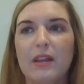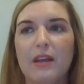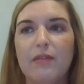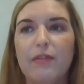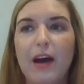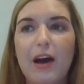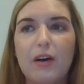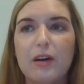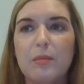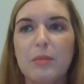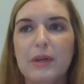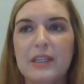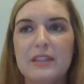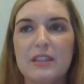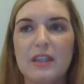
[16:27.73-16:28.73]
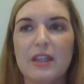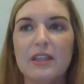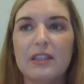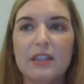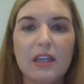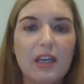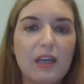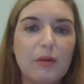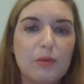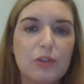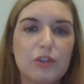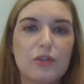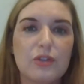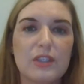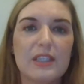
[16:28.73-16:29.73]
they file complaints to the city,
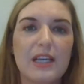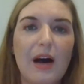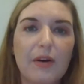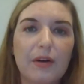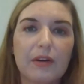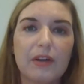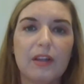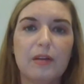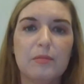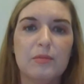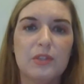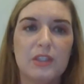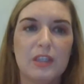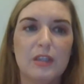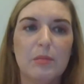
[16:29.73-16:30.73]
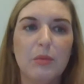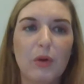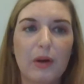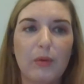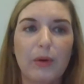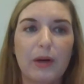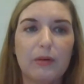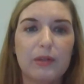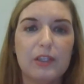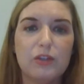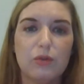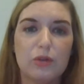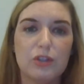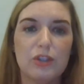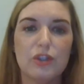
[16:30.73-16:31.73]
which uses algorithms to deploy where
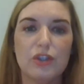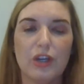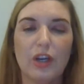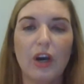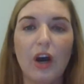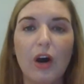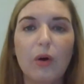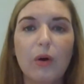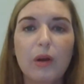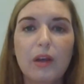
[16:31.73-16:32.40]
resources should go.